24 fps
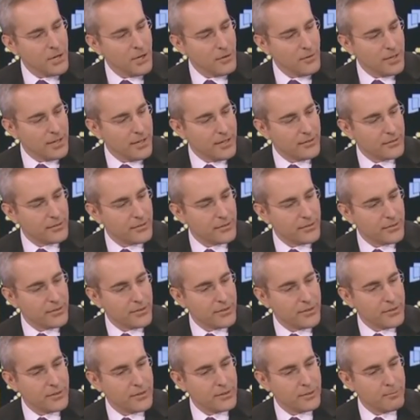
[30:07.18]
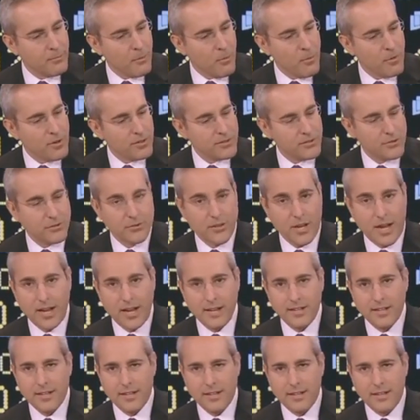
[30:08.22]
curious, you know, your board
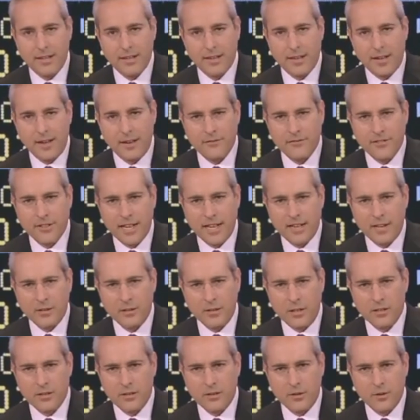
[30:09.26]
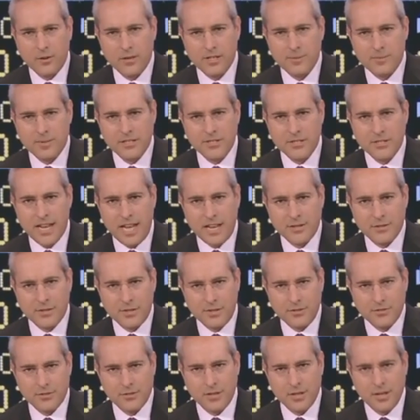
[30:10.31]
decided, uh, I forget how long ago it was, but
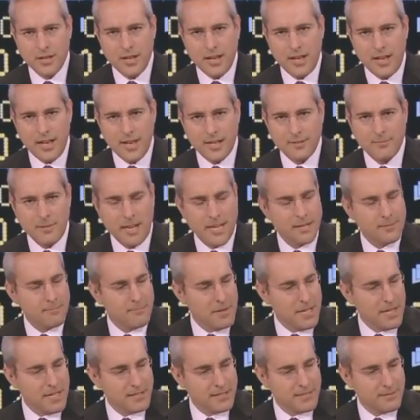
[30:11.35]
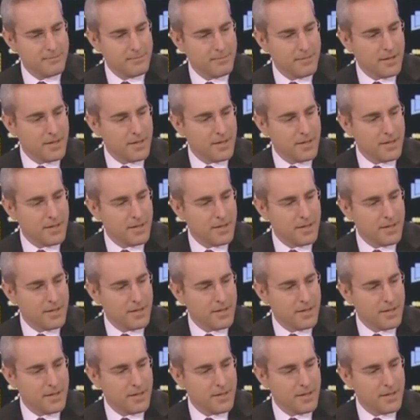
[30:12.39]
Skechers had made a bid to,